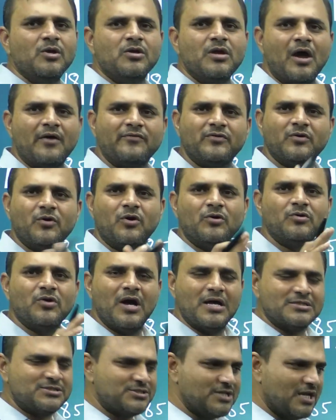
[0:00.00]
you have to go to
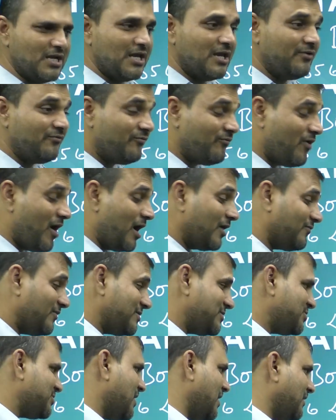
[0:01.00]
Australia if war
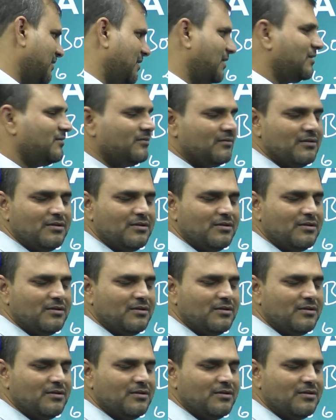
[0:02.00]
was started.